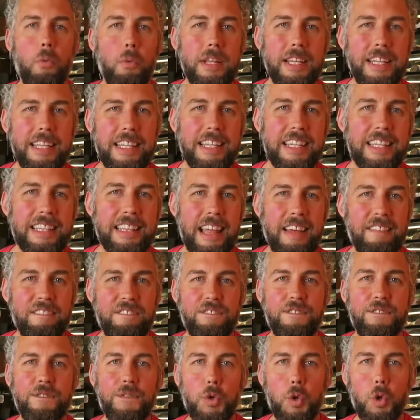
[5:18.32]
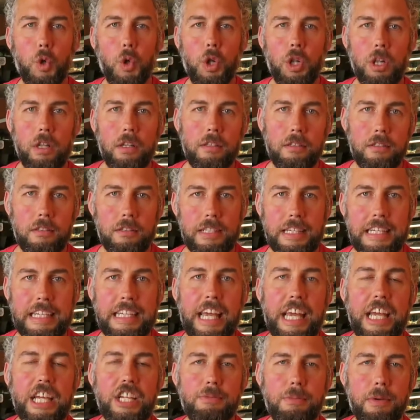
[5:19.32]
We need to get that full
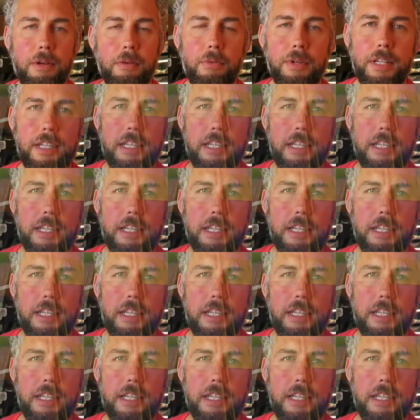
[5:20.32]
engagement.